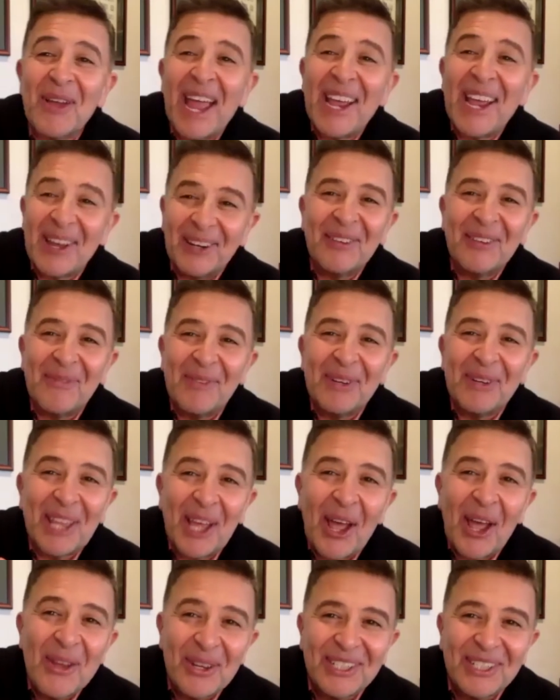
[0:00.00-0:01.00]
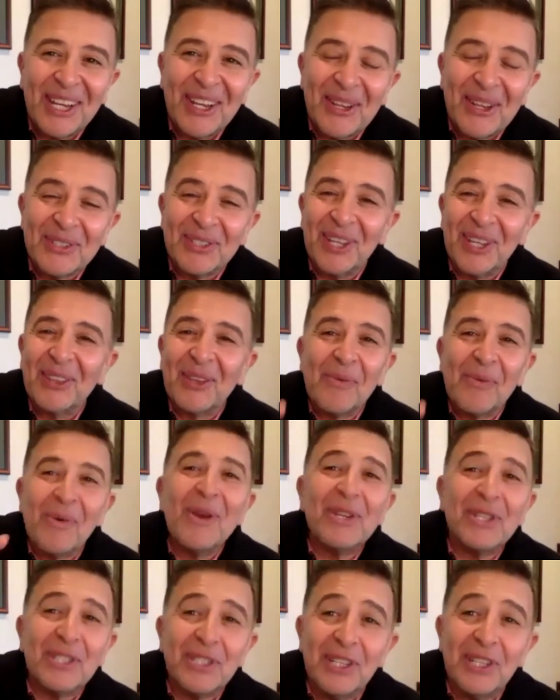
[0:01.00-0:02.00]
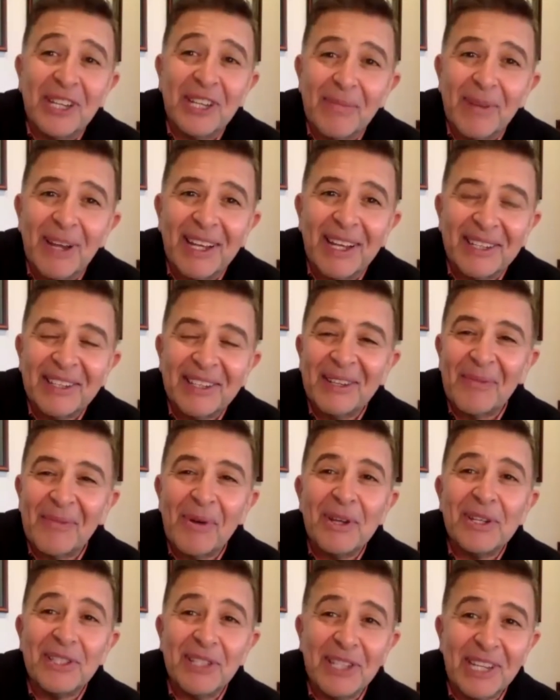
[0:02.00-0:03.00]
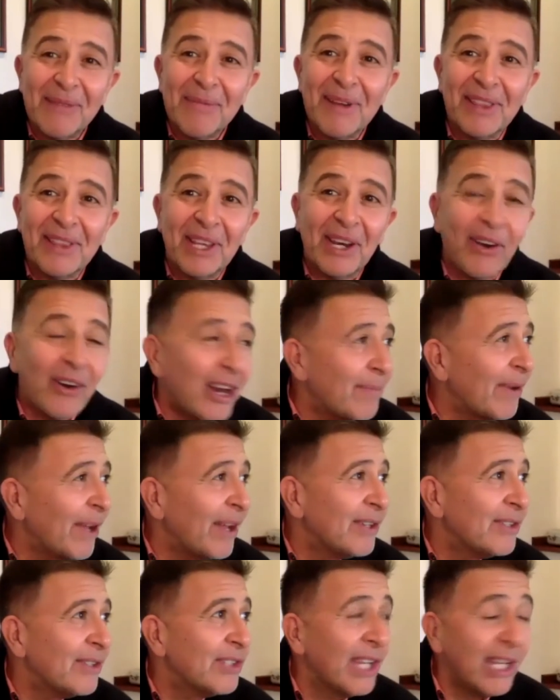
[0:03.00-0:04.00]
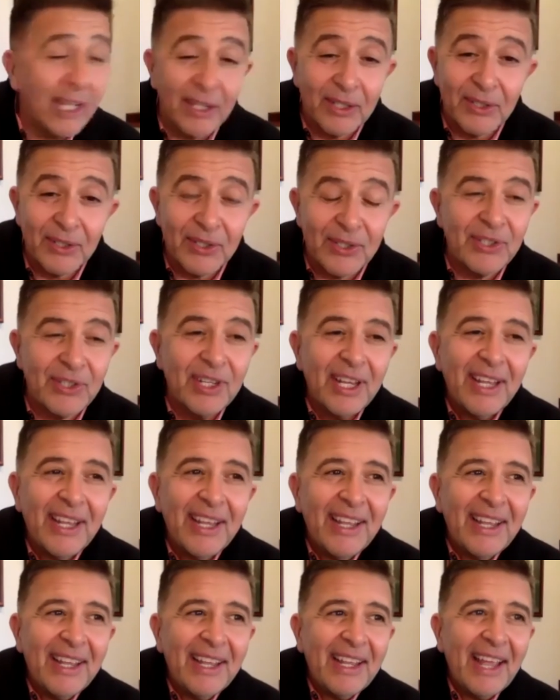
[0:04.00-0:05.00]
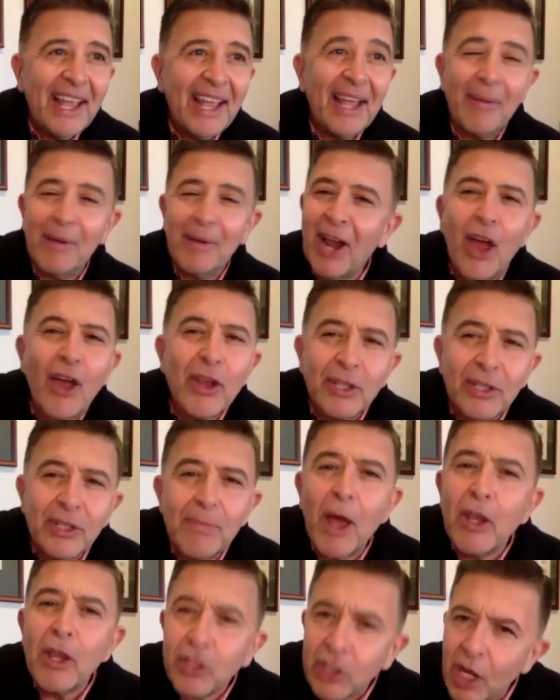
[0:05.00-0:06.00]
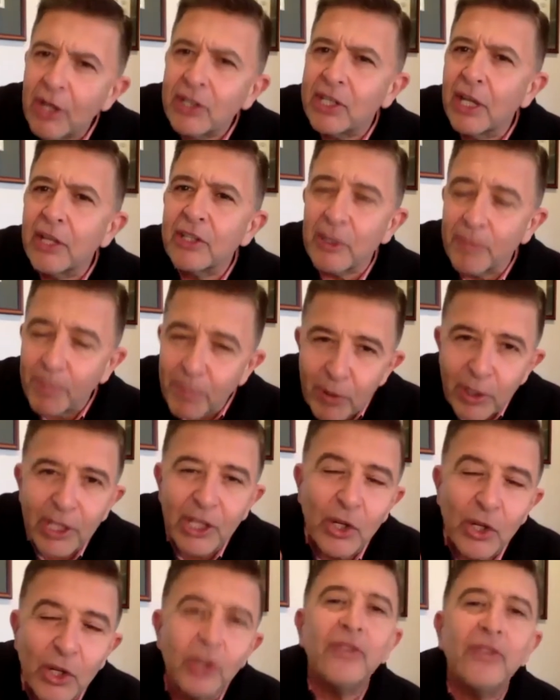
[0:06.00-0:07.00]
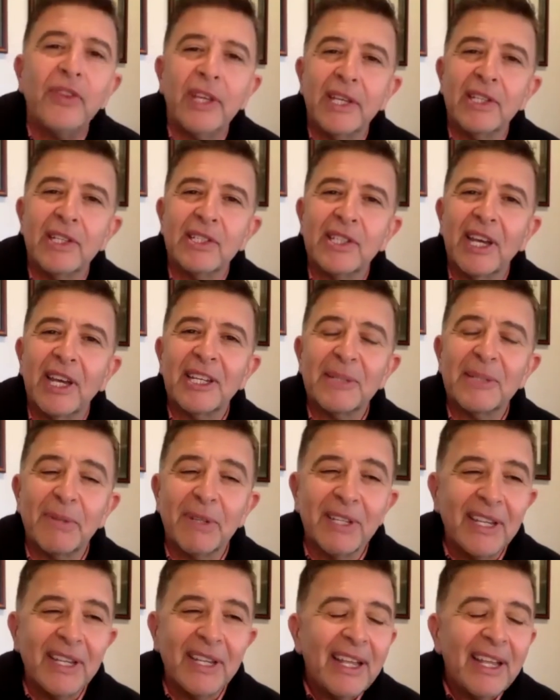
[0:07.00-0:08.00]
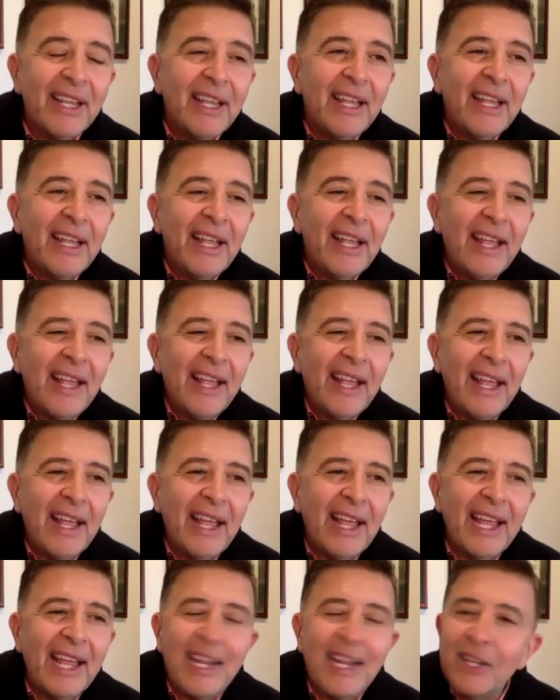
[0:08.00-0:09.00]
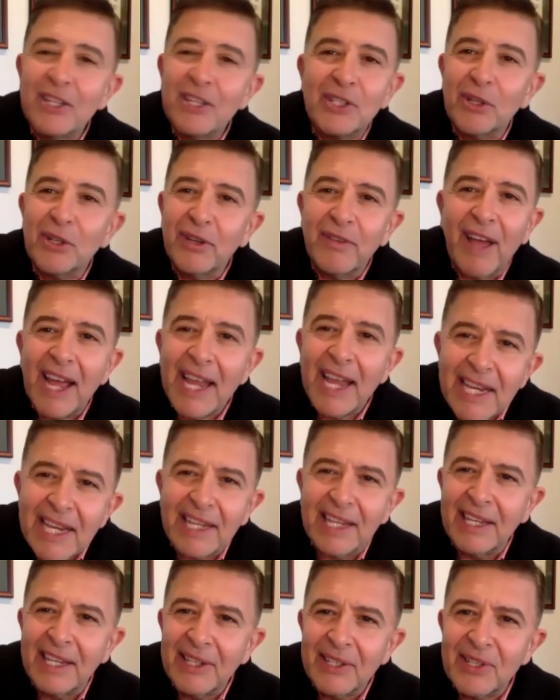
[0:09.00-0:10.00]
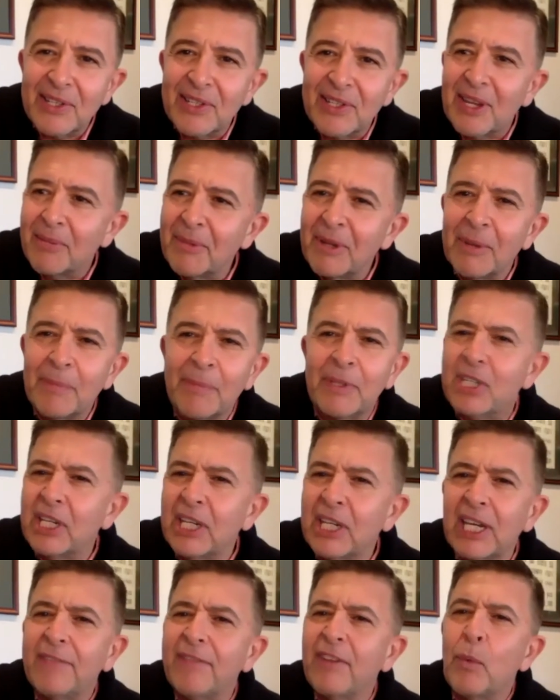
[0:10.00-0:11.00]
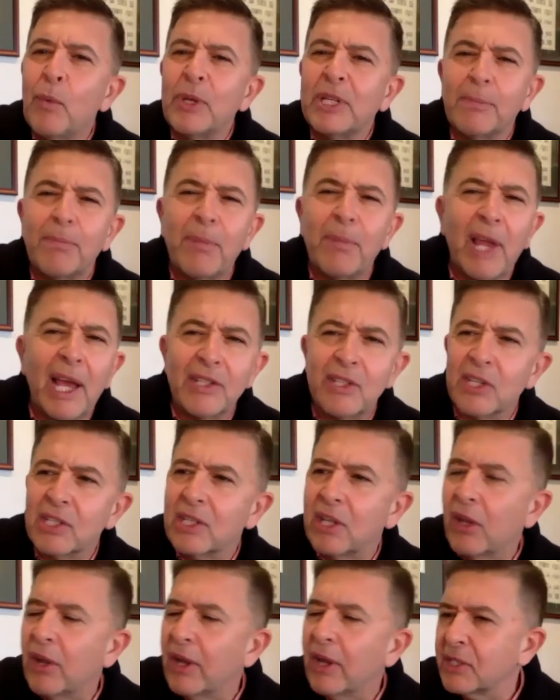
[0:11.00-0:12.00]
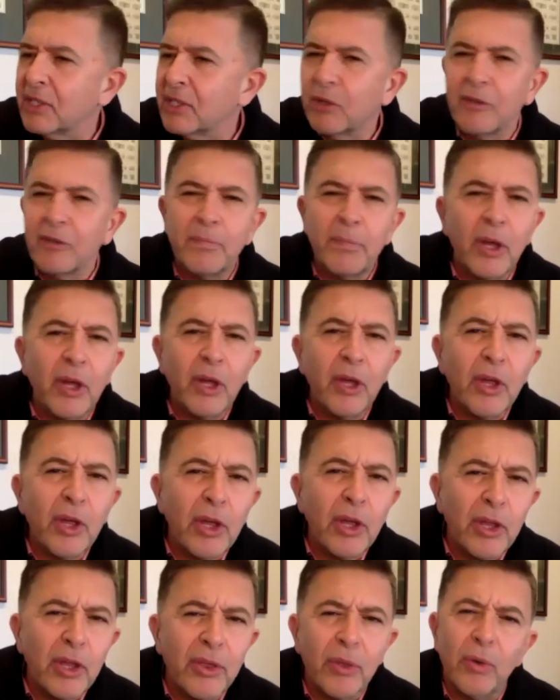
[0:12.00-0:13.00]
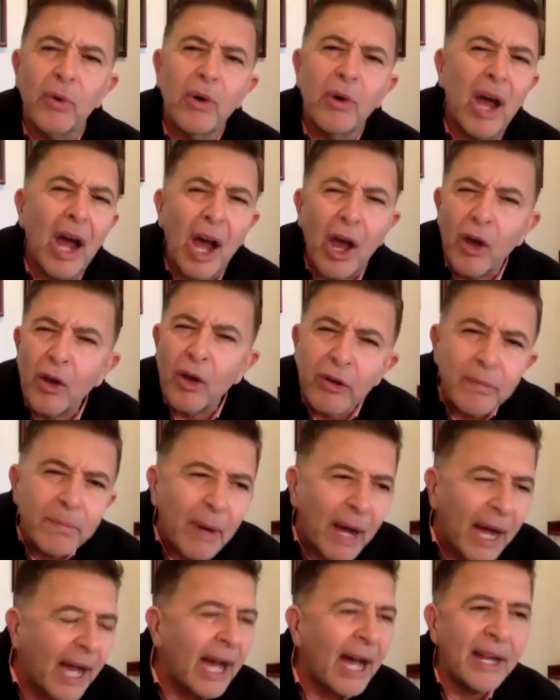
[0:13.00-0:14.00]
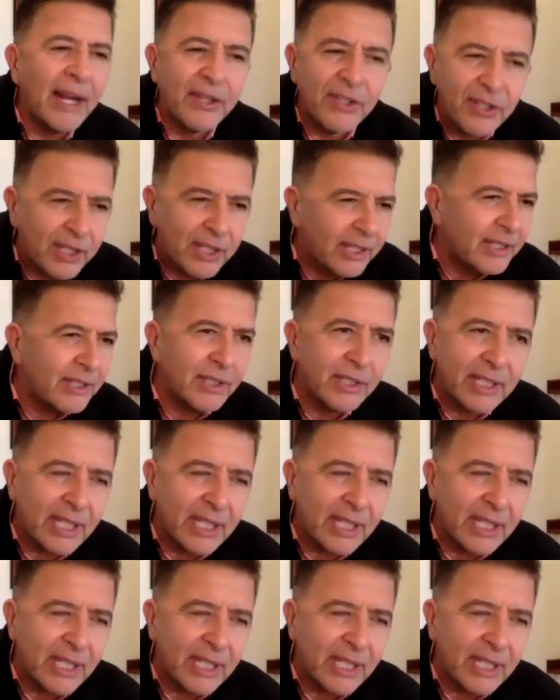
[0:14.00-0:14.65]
on. With the hotels though, the worst thing about the crap hotels. I mean, most hotels are pretty good these days, but in the sort of 80s, I mean, particularly if you went to places like sort of Perth or Hobart, it's